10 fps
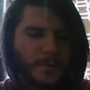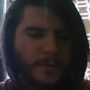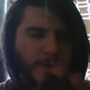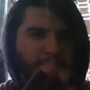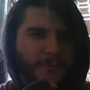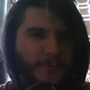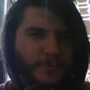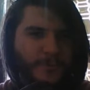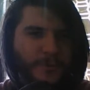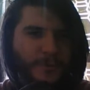I already have 2 of
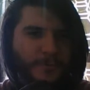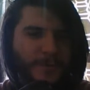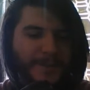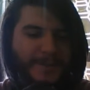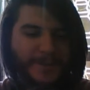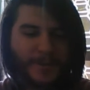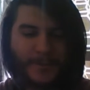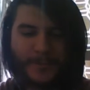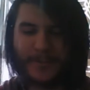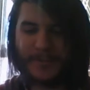them, so I don't really need
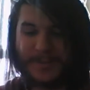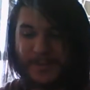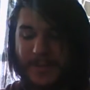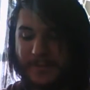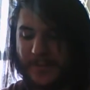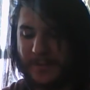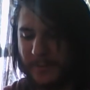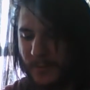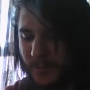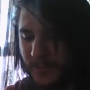another one unless I'm giving it
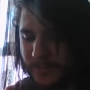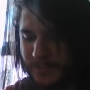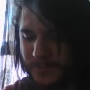for gold.